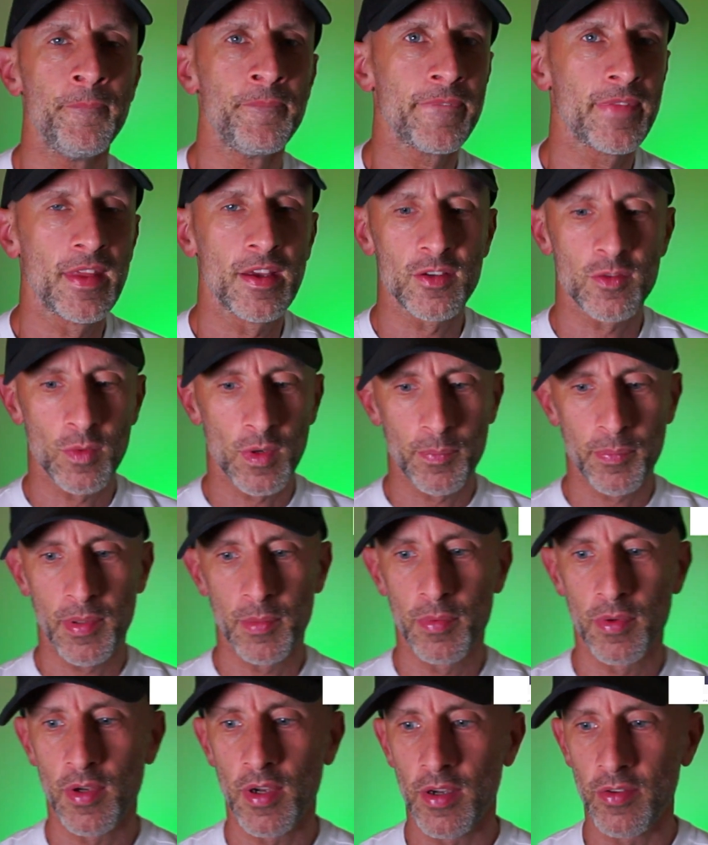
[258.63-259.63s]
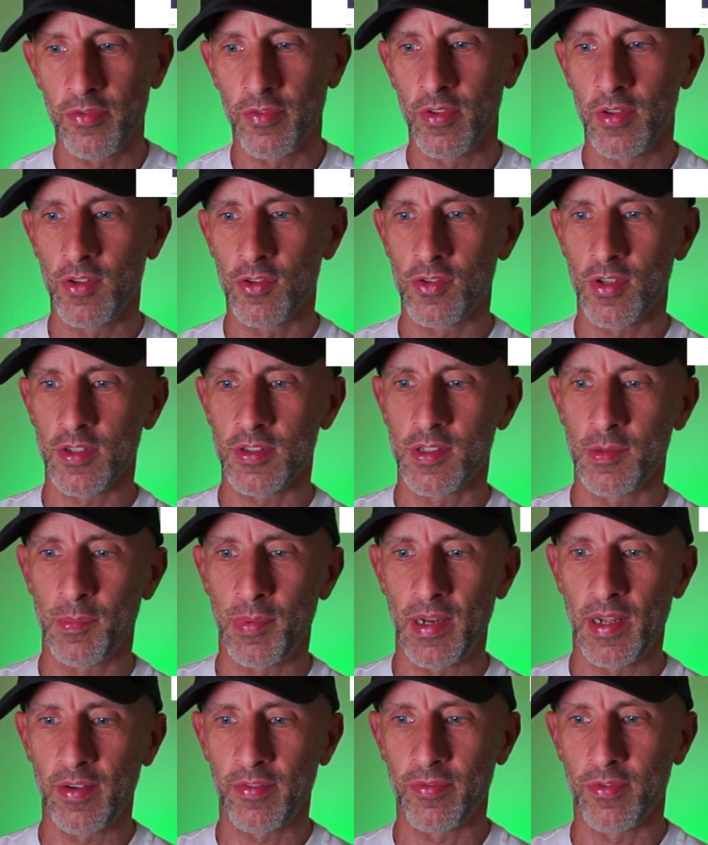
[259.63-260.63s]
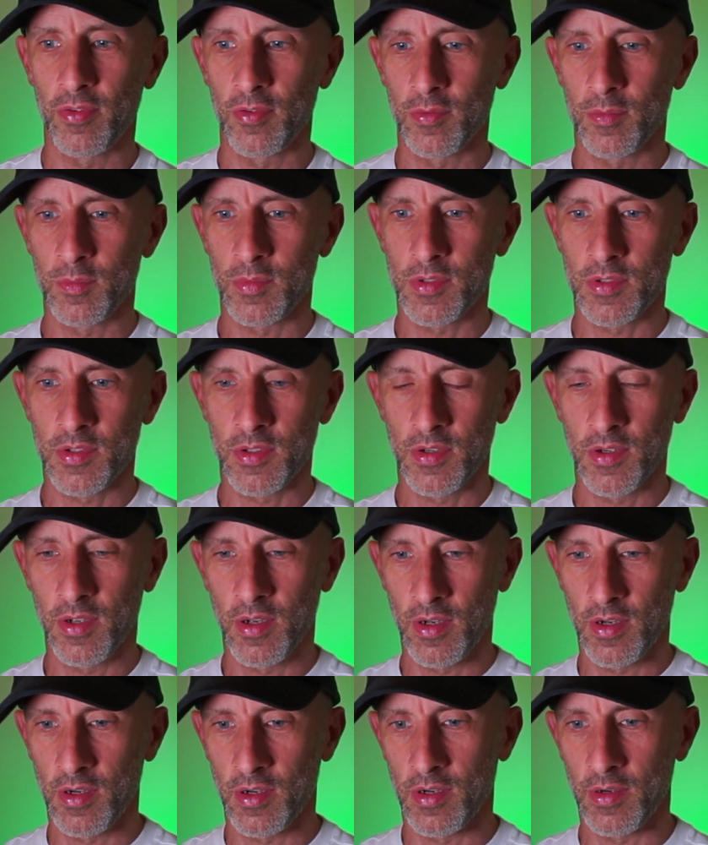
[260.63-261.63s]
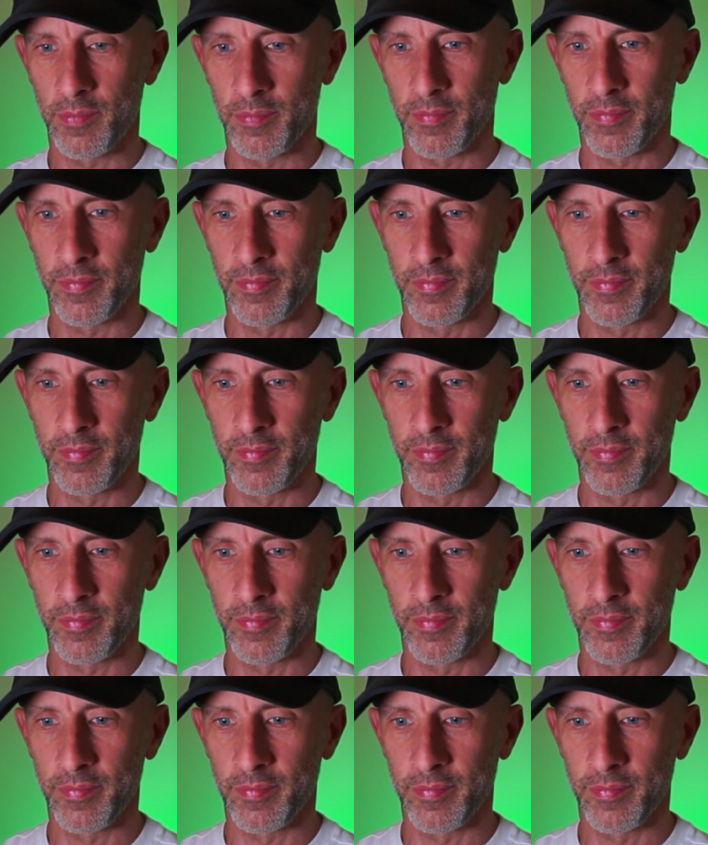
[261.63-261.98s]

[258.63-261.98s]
That's why people go through the trusted platforms. And